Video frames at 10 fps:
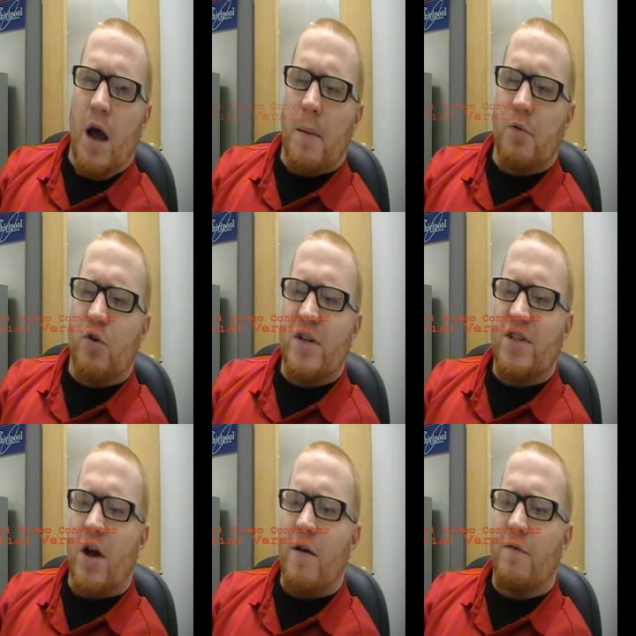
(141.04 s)
Um,
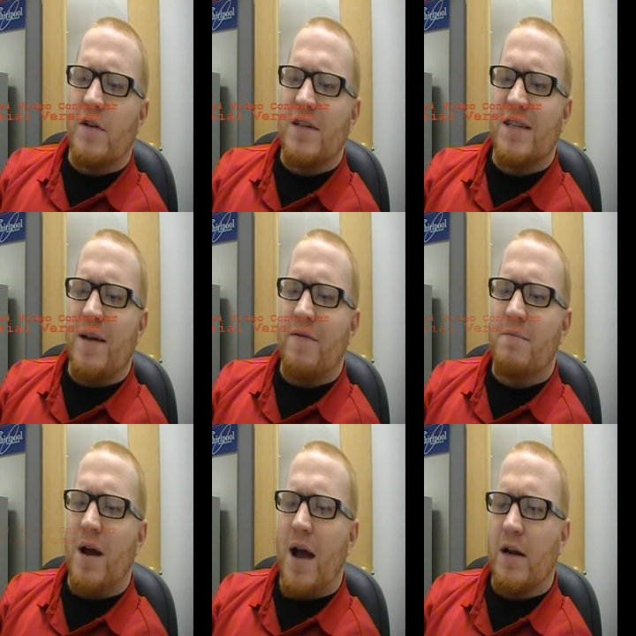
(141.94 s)
Krzysztof versus
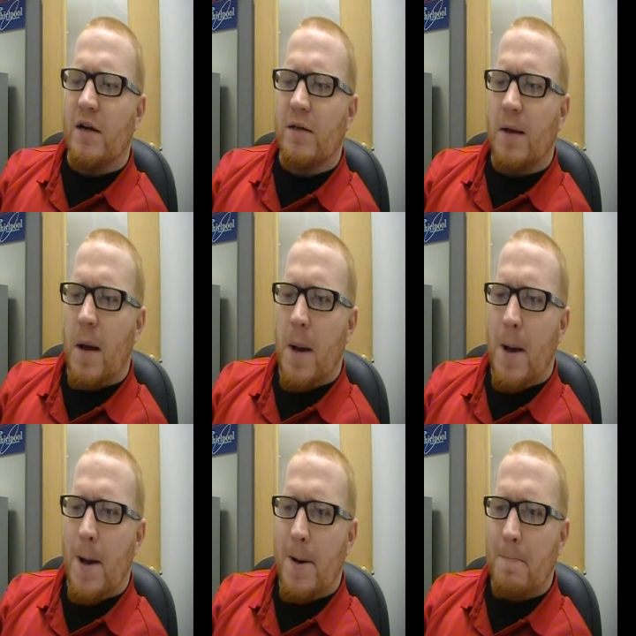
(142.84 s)
Stephan Bonnar.
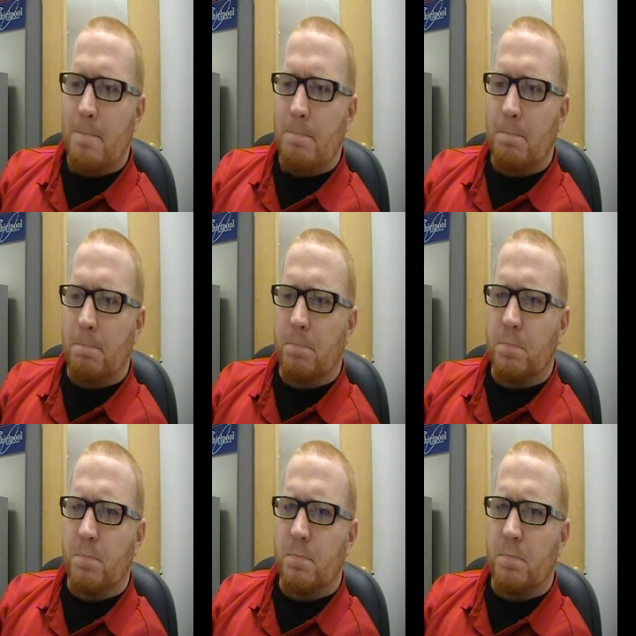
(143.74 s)
Um,
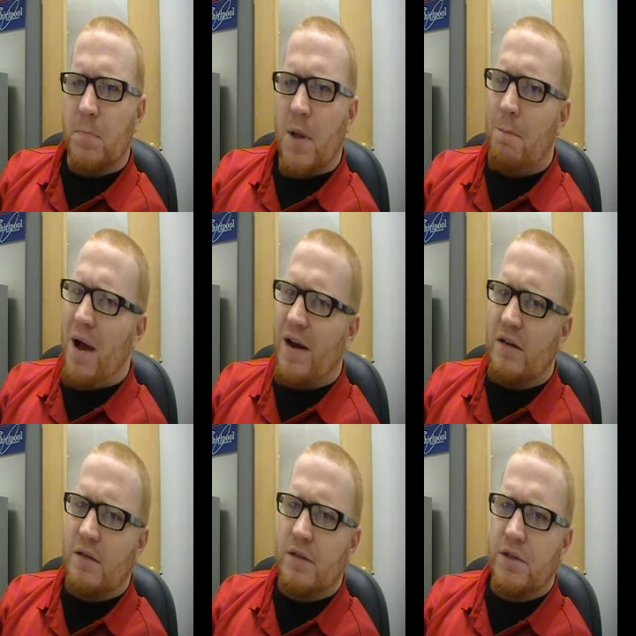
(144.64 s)

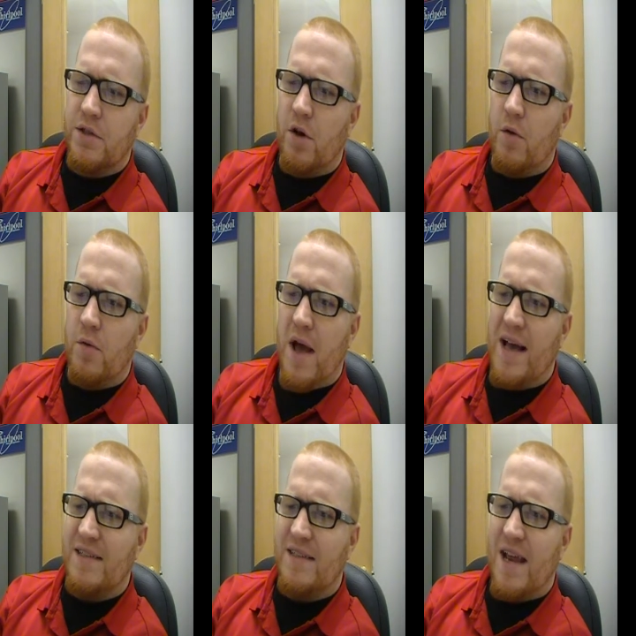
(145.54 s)
Bonner, you know,
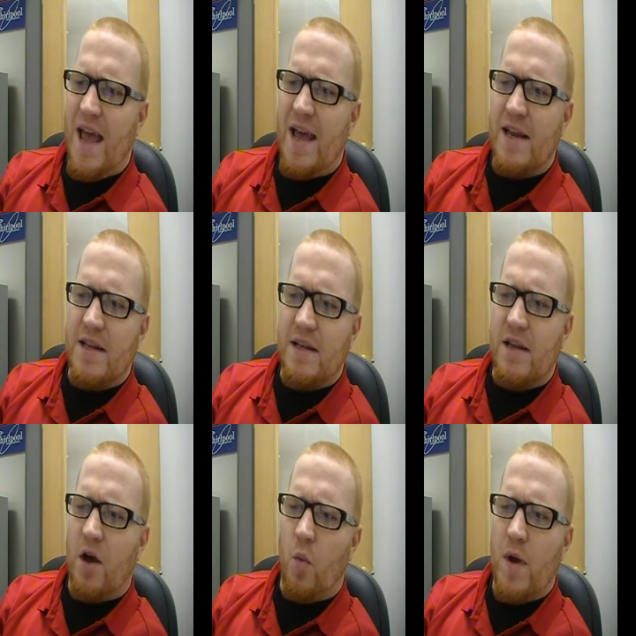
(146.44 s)
hasn't had
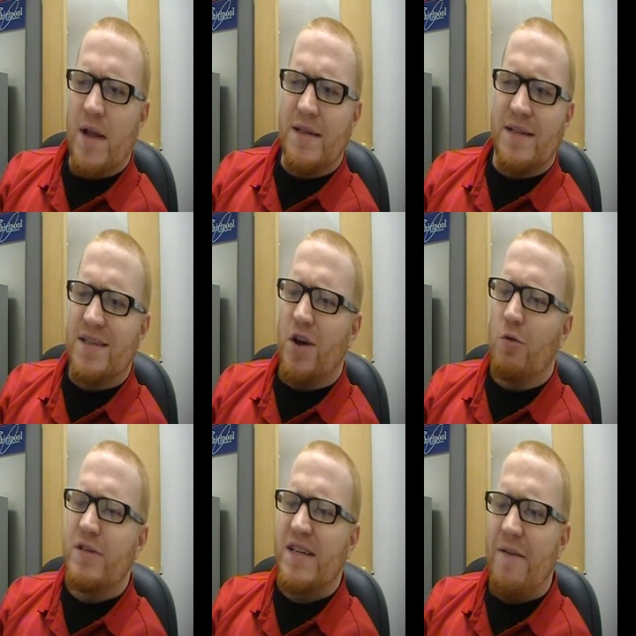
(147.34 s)
a win since
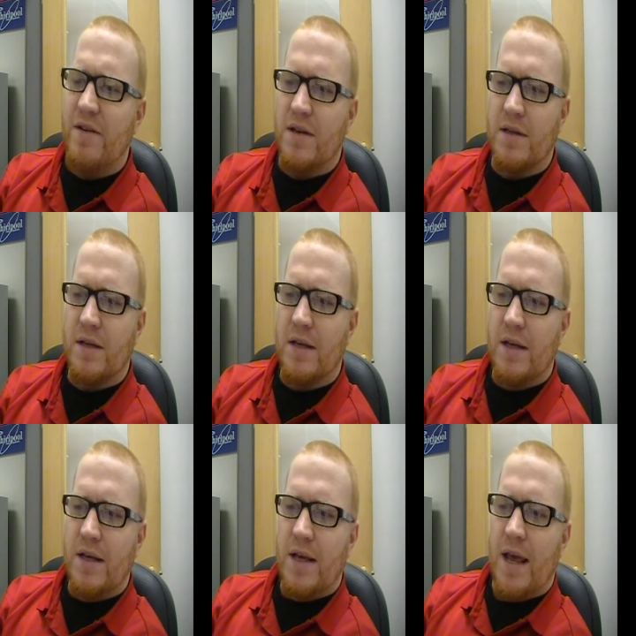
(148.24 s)
07
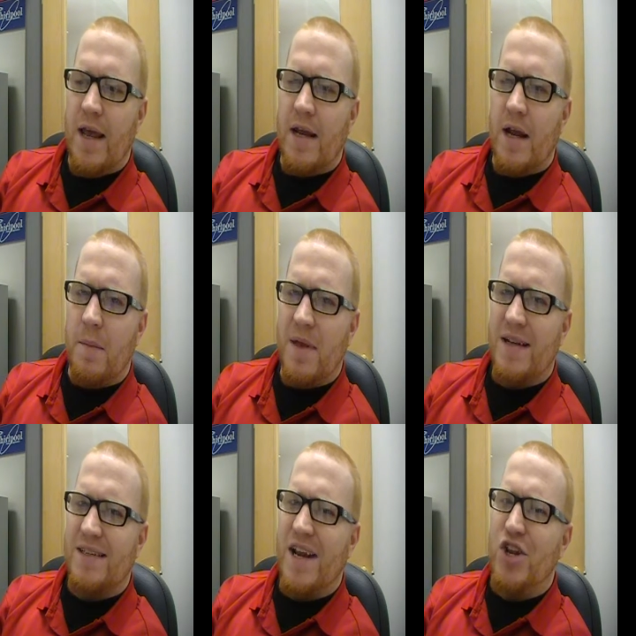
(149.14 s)
and um, he
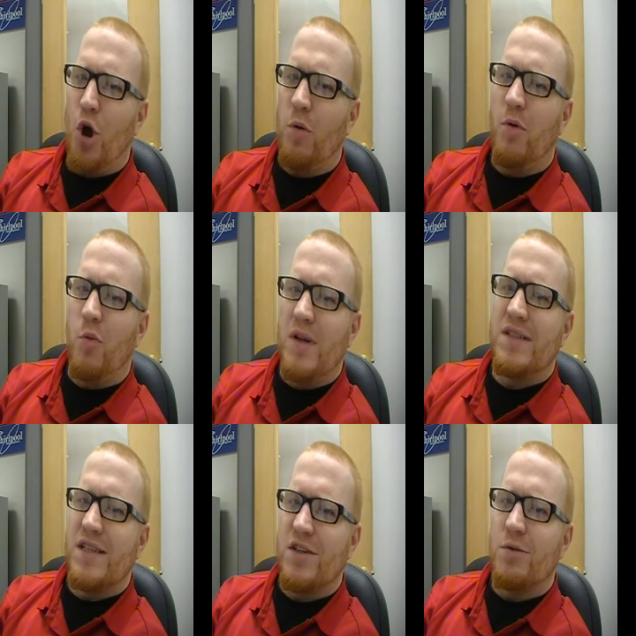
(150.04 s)
hasn't had a notable win
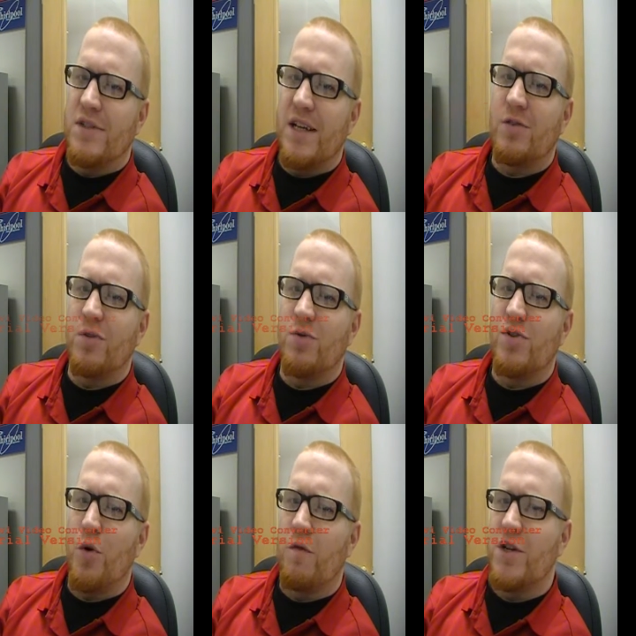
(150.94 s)
since 06, which
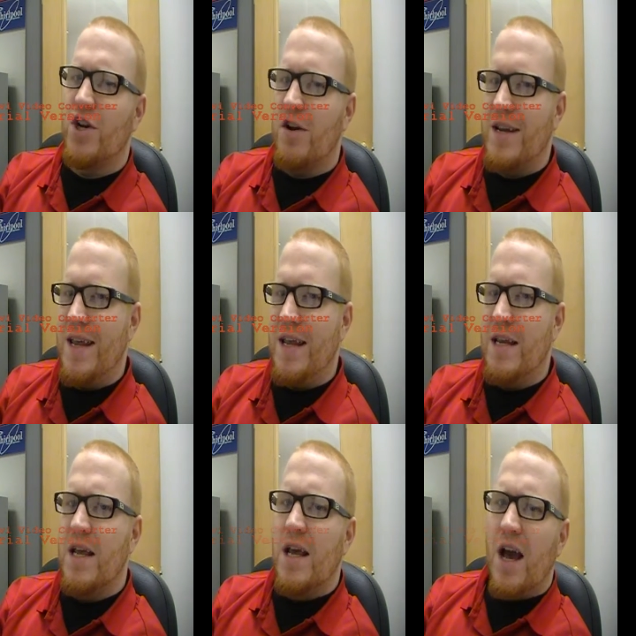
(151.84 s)
was over
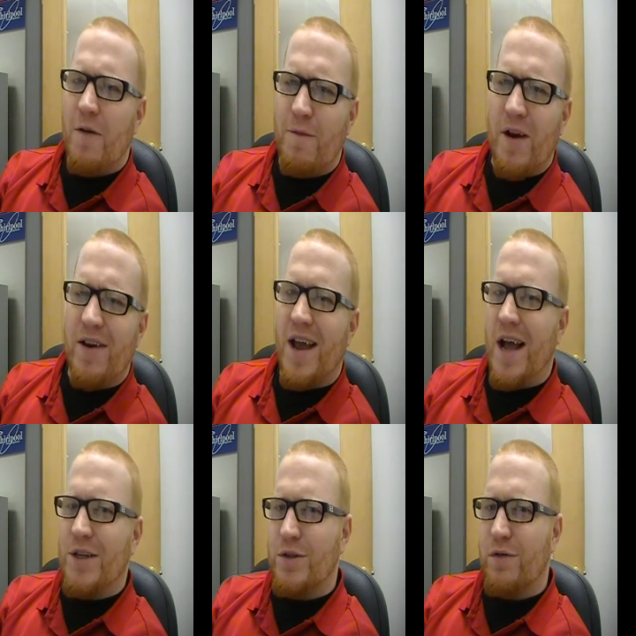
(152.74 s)
Jardine, a very
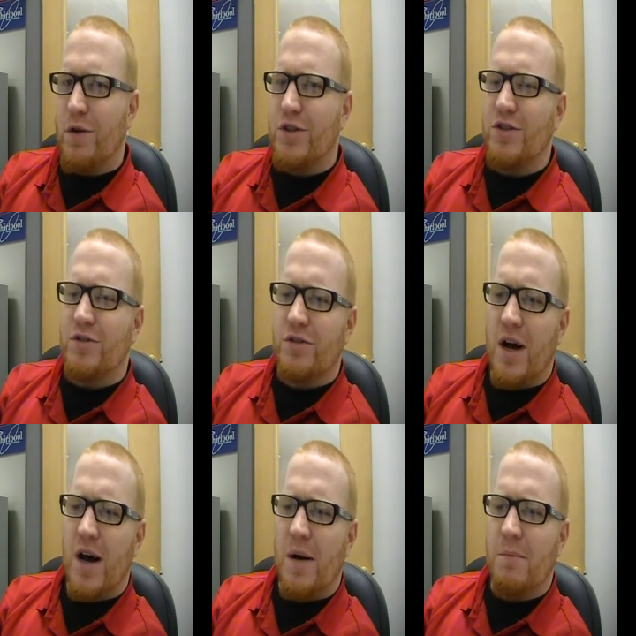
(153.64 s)

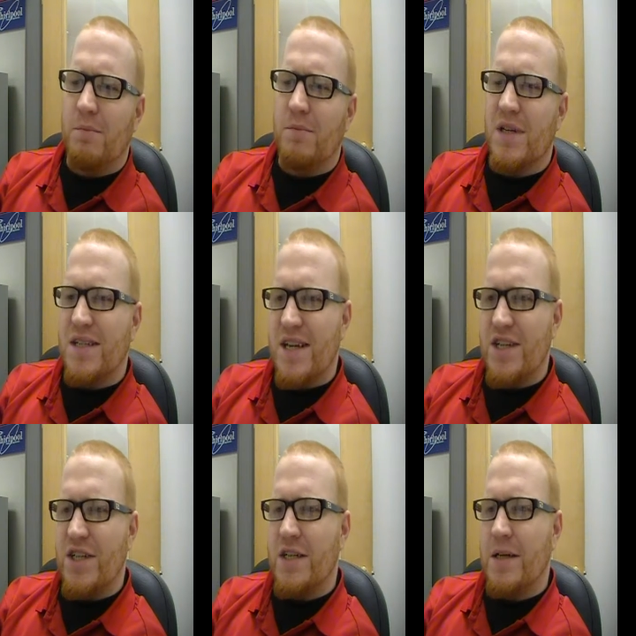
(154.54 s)
controversial um,
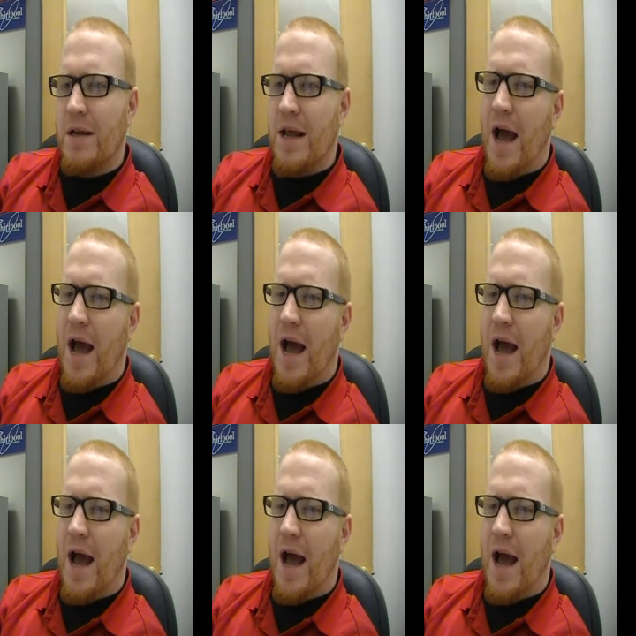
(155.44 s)
decision.